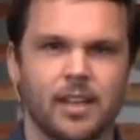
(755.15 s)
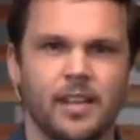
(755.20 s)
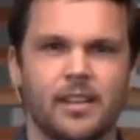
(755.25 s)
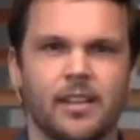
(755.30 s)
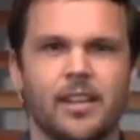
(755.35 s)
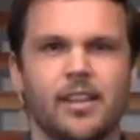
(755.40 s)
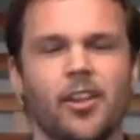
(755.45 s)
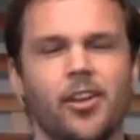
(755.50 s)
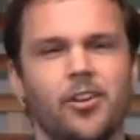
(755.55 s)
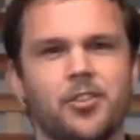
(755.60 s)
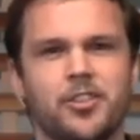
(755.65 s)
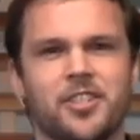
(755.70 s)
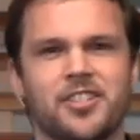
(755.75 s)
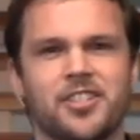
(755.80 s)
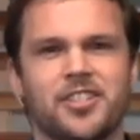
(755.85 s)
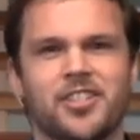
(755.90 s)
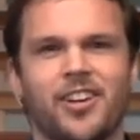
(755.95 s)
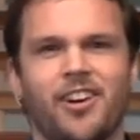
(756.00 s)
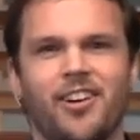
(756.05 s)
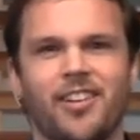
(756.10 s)
Theologians
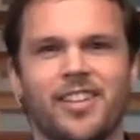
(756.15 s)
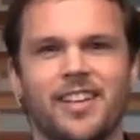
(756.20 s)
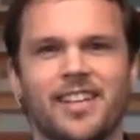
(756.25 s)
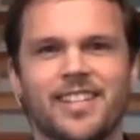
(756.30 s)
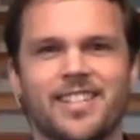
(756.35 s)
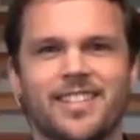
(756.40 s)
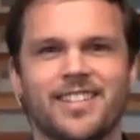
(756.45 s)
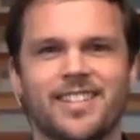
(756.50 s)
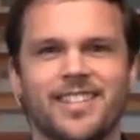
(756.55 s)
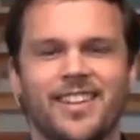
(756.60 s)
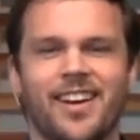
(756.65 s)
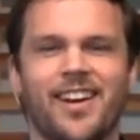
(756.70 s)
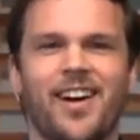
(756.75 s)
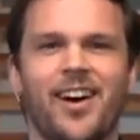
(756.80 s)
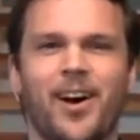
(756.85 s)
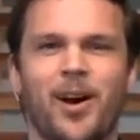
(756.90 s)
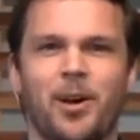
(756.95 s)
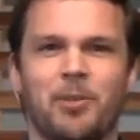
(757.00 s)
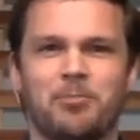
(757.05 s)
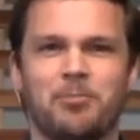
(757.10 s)
call this the
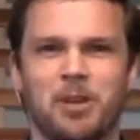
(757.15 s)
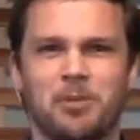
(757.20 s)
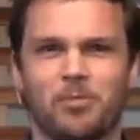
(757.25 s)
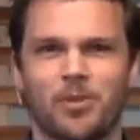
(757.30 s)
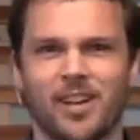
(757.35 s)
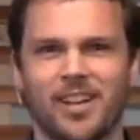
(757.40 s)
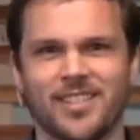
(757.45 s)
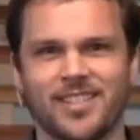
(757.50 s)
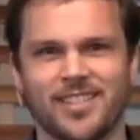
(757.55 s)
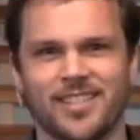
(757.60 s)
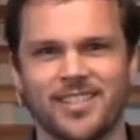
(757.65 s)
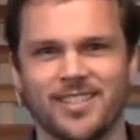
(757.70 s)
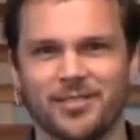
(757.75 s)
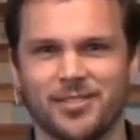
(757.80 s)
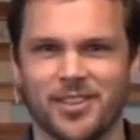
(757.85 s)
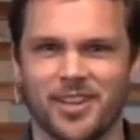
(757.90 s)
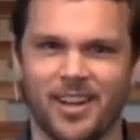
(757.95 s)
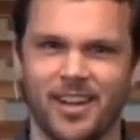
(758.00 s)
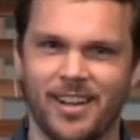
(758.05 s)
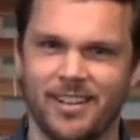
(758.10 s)
omnipresence of
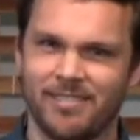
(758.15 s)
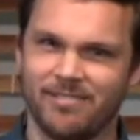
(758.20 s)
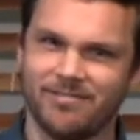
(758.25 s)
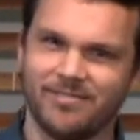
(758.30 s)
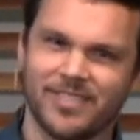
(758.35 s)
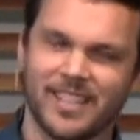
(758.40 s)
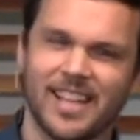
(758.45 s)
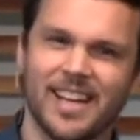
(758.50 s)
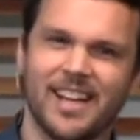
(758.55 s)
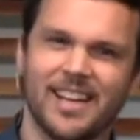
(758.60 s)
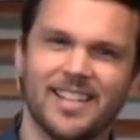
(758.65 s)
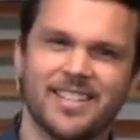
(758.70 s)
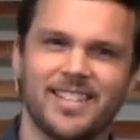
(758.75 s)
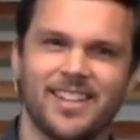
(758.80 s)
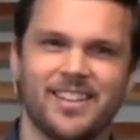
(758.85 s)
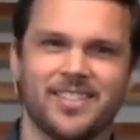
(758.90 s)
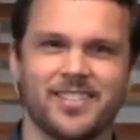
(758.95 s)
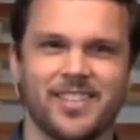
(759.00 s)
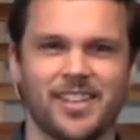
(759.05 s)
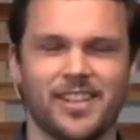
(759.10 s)
God. Kind of
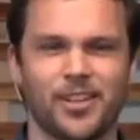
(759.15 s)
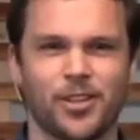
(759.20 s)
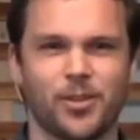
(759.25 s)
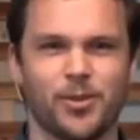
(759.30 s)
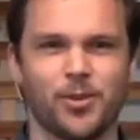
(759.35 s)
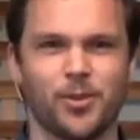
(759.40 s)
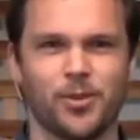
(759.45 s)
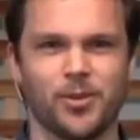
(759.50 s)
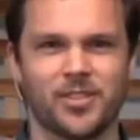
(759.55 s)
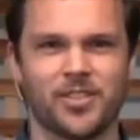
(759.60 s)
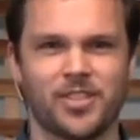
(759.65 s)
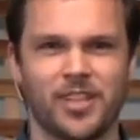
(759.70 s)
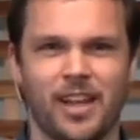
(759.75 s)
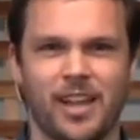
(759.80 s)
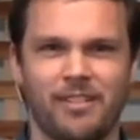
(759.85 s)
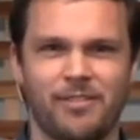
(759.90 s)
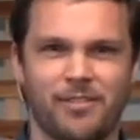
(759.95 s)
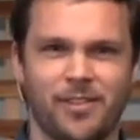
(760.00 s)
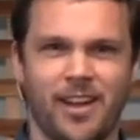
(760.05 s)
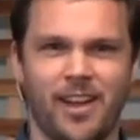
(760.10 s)
sounds like a cool sci
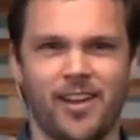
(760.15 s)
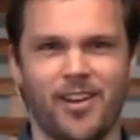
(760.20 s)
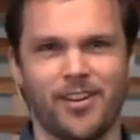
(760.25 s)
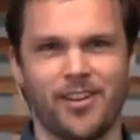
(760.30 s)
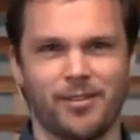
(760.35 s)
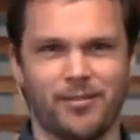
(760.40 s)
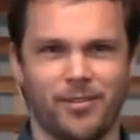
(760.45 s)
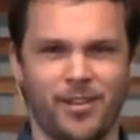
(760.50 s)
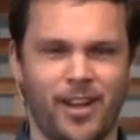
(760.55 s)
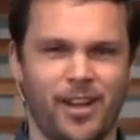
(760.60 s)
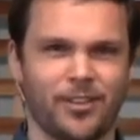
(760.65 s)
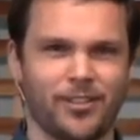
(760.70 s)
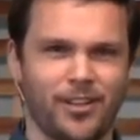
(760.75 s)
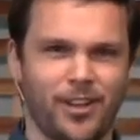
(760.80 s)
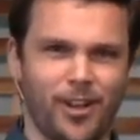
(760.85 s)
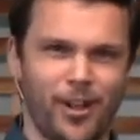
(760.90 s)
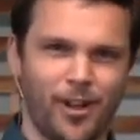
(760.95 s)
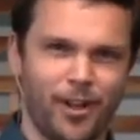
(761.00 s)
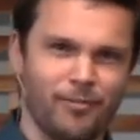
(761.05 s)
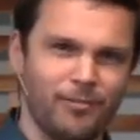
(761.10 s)
fi artifact. I
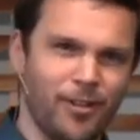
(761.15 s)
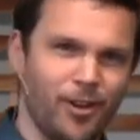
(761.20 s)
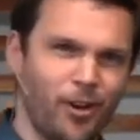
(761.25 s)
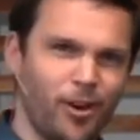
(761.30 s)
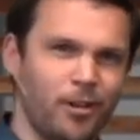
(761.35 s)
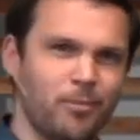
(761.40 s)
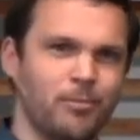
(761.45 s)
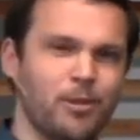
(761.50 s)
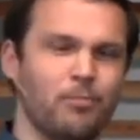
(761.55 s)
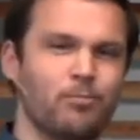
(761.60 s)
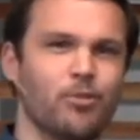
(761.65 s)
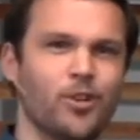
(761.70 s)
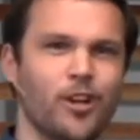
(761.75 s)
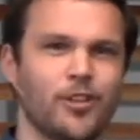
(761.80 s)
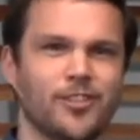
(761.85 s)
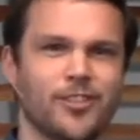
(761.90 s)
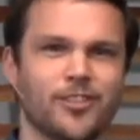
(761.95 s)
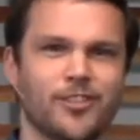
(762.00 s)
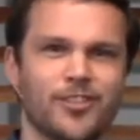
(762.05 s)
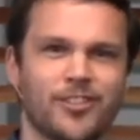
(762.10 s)
have the
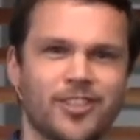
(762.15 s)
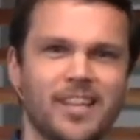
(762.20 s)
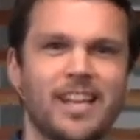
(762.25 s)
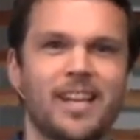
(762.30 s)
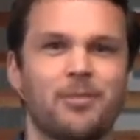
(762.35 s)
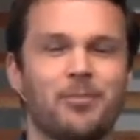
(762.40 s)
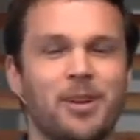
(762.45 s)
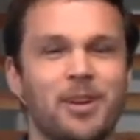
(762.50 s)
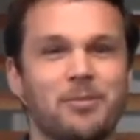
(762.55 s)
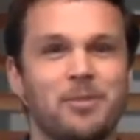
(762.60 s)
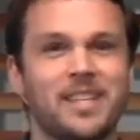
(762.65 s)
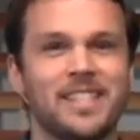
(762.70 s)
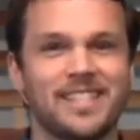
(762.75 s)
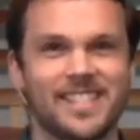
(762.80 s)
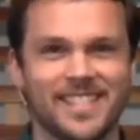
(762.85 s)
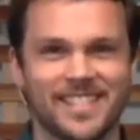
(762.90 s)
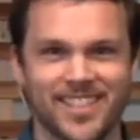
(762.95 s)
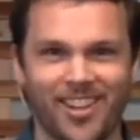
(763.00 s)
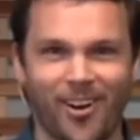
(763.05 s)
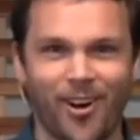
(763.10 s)
omnipresence. But it means
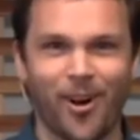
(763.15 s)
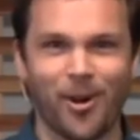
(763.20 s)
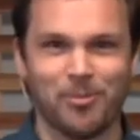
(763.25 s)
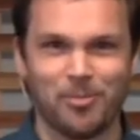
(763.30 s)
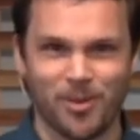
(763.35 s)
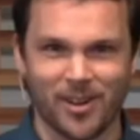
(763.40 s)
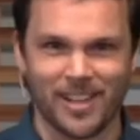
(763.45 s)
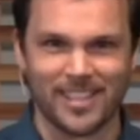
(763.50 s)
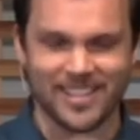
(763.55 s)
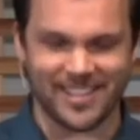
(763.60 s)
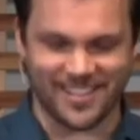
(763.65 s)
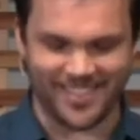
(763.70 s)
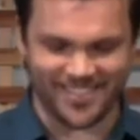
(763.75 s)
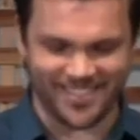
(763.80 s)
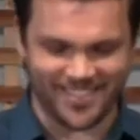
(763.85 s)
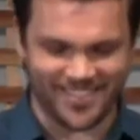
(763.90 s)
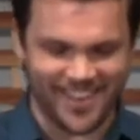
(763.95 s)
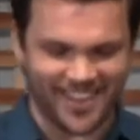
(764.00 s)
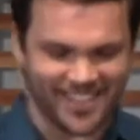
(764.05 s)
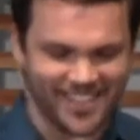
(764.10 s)
he's all present,
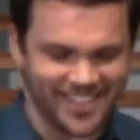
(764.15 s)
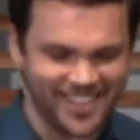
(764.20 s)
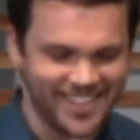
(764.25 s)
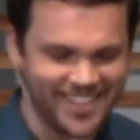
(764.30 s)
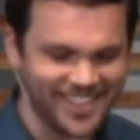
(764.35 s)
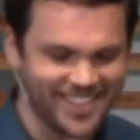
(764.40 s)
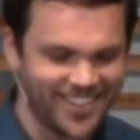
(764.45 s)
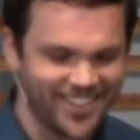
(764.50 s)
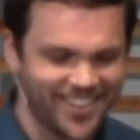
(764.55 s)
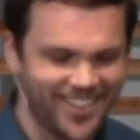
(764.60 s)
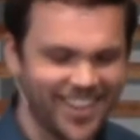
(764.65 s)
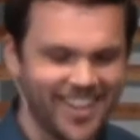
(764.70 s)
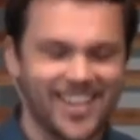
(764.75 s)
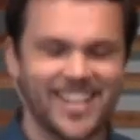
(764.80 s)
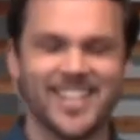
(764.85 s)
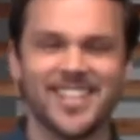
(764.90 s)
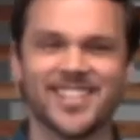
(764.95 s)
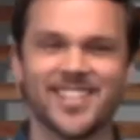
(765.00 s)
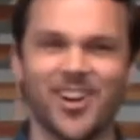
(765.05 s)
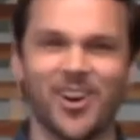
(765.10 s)
right? He's,
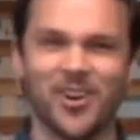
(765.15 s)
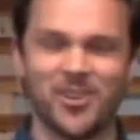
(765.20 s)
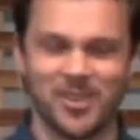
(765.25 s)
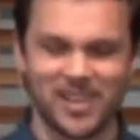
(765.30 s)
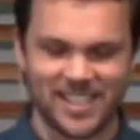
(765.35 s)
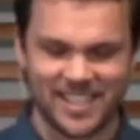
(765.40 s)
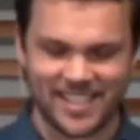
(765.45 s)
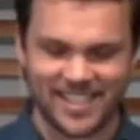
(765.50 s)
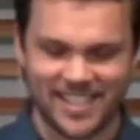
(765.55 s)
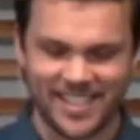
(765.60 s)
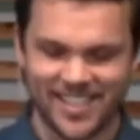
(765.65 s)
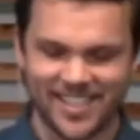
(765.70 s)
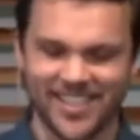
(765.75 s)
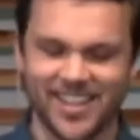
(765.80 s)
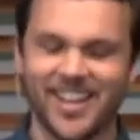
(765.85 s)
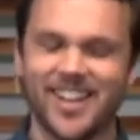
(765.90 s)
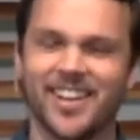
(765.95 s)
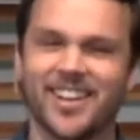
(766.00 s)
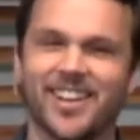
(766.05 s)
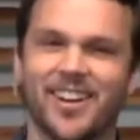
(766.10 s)
he's always here.
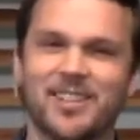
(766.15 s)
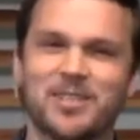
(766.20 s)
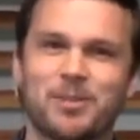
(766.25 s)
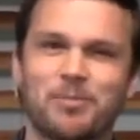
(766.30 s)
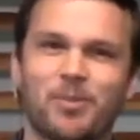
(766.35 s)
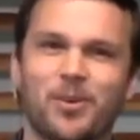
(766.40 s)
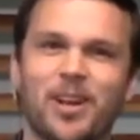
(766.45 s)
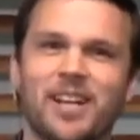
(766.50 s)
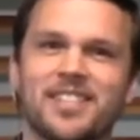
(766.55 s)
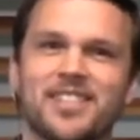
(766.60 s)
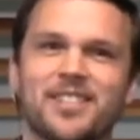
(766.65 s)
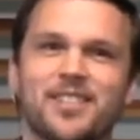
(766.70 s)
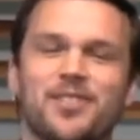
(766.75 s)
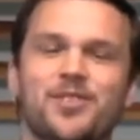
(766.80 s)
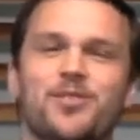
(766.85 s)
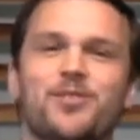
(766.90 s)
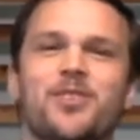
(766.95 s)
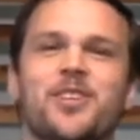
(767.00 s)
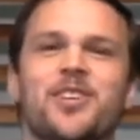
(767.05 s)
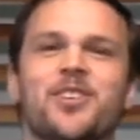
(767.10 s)
God's presence
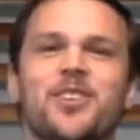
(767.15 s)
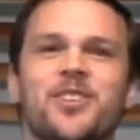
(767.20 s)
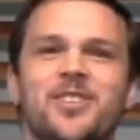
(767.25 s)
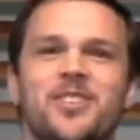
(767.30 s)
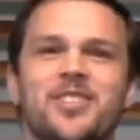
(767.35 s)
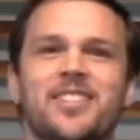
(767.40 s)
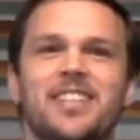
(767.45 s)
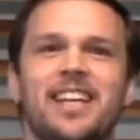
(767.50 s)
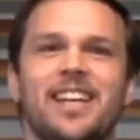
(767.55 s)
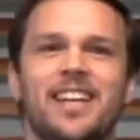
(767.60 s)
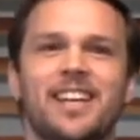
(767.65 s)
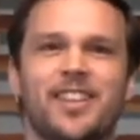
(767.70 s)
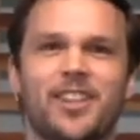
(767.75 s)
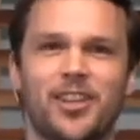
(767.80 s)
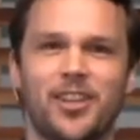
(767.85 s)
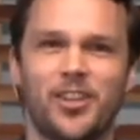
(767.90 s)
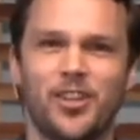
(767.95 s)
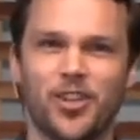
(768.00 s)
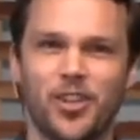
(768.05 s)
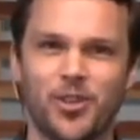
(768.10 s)
fills the
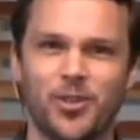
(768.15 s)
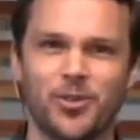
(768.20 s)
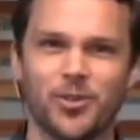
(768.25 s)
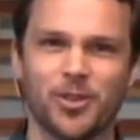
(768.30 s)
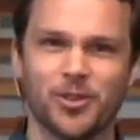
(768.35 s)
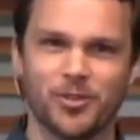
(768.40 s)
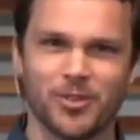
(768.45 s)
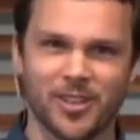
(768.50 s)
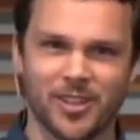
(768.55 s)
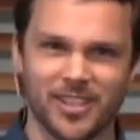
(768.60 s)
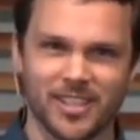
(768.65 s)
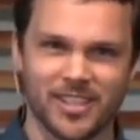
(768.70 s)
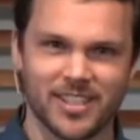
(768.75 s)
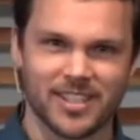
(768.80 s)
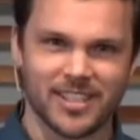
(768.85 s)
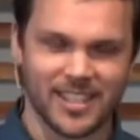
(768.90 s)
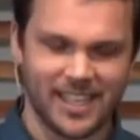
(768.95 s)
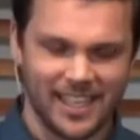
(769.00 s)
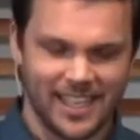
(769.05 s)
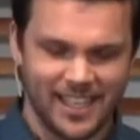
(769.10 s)
universe.
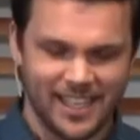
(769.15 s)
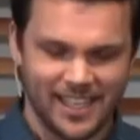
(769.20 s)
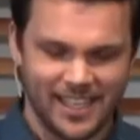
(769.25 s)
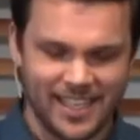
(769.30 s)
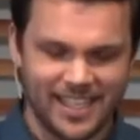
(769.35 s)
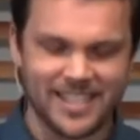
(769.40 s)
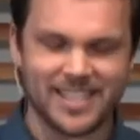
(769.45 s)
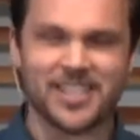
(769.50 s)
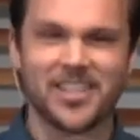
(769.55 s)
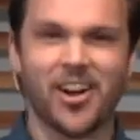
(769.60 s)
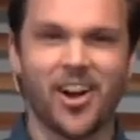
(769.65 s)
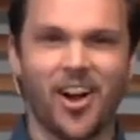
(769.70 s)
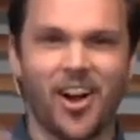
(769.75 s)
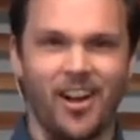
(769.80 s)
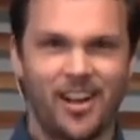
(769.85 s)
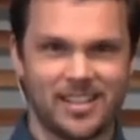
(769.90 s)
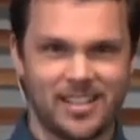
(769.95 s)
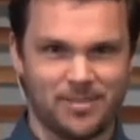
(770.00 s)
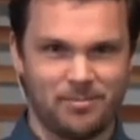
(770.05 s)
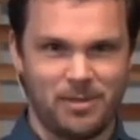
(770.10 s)
He's
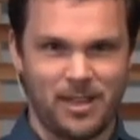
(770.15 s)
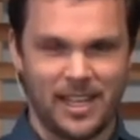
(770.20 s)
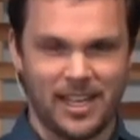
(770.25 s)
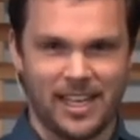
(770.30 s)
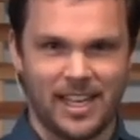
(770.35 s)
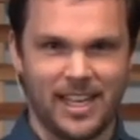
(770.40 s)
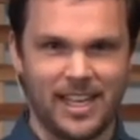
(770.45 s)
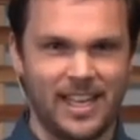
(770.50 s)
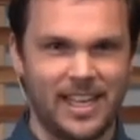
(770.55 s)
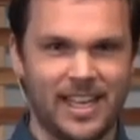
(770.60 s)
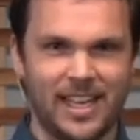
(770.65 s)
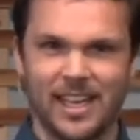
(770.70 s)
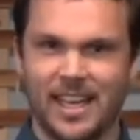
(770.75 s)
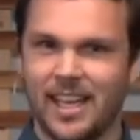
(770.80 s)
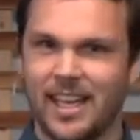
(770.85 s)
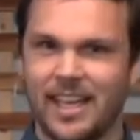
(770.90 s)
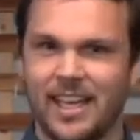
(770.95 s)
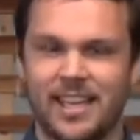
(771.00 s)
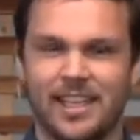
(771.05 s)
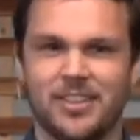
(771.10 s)
cosmic. He,
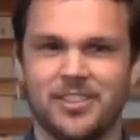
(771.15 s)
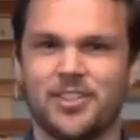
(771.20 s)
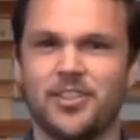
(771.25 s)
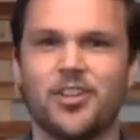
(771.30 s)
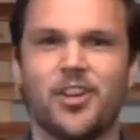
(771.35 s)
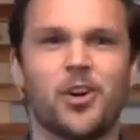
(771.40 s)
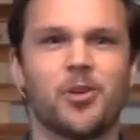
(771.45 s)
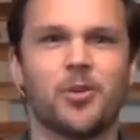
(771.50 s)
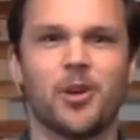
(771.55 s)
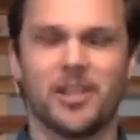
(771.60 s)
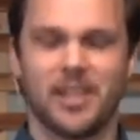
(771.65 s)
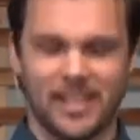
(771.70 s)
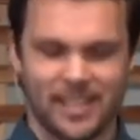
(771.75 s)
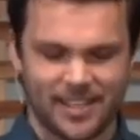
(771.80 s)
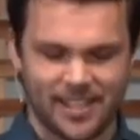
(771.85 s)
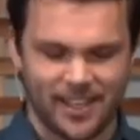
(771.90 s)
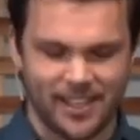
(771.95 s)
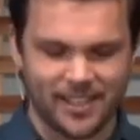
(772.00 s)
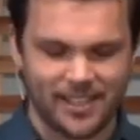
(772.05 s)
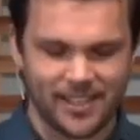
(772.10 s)
there's nowhere that's
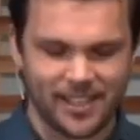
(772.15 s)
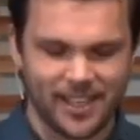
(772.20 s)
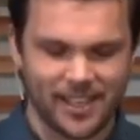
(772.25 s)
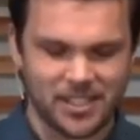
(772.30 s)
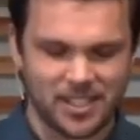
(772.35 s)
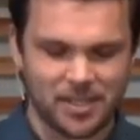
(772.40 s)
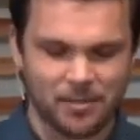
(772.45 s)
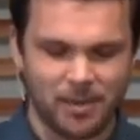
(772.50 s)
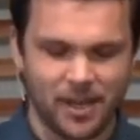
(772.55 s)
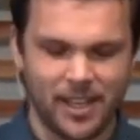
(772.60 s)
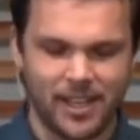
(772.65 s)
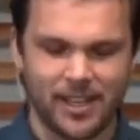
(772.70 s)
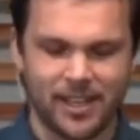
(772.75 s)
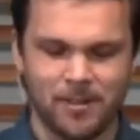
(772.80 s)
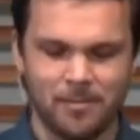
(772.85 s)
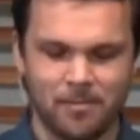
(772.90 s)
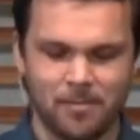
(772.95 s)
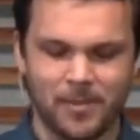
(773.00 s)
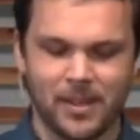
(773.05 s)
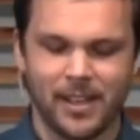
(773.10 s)
untouched by
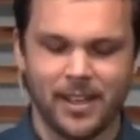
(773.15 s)
him.